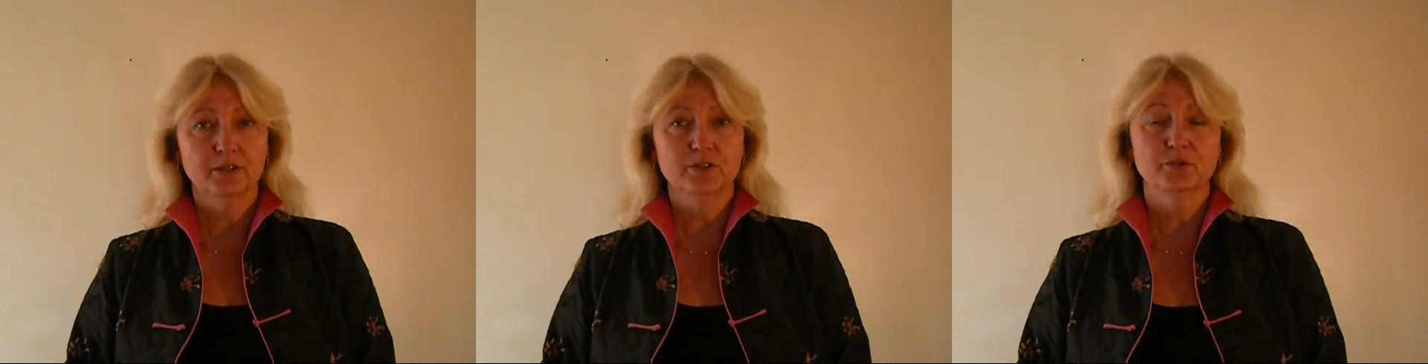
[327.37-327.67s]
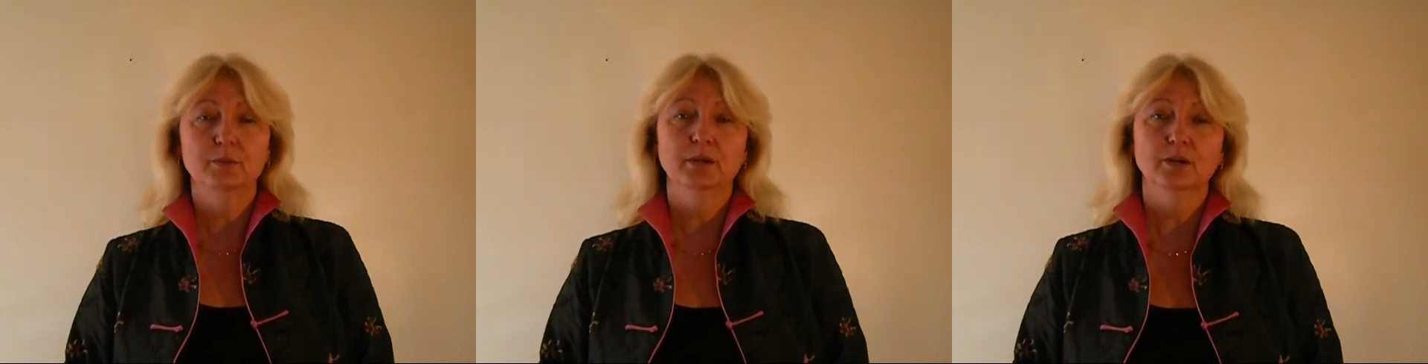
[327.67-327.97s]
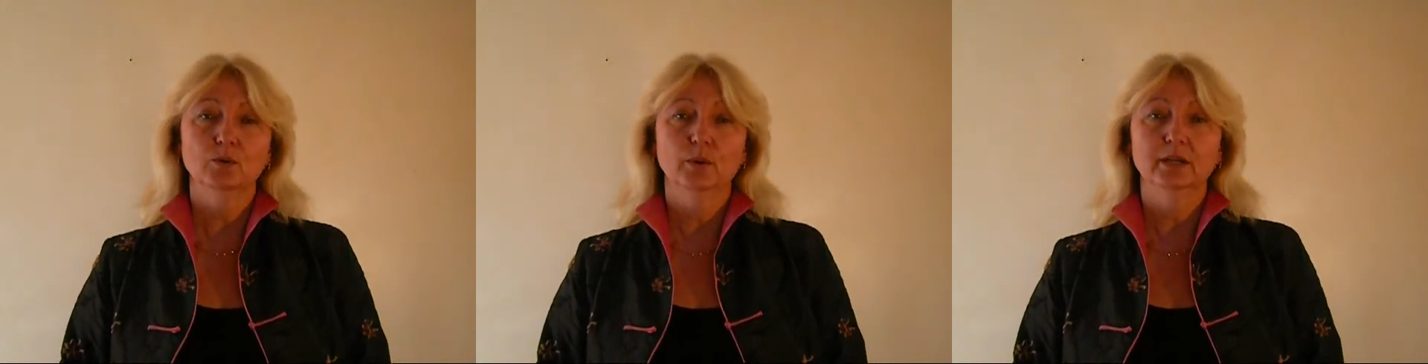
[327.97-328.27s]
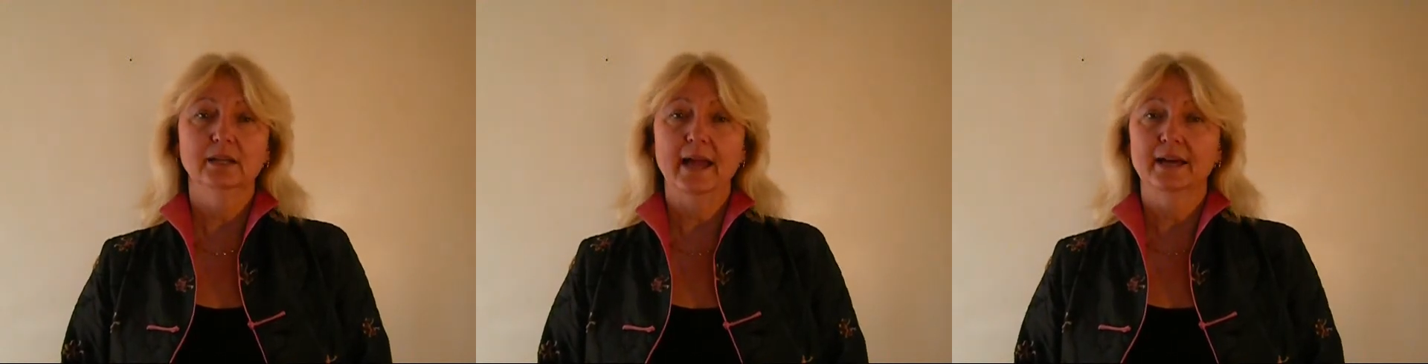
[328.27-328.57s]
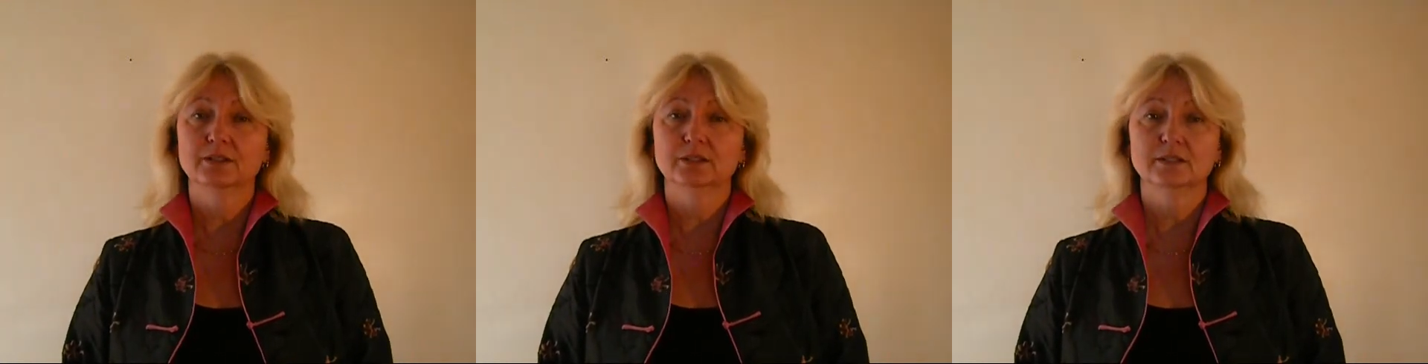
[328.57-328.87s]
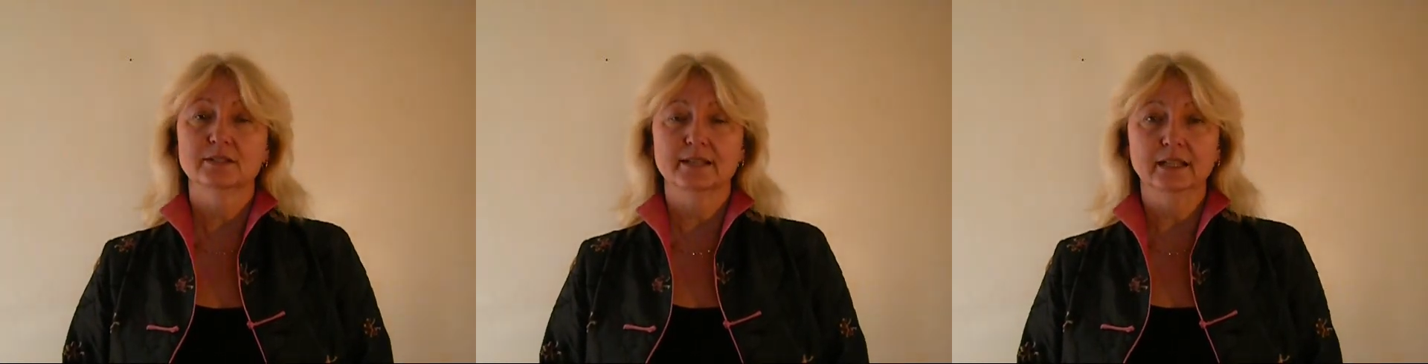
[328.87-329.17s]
A distributor will handle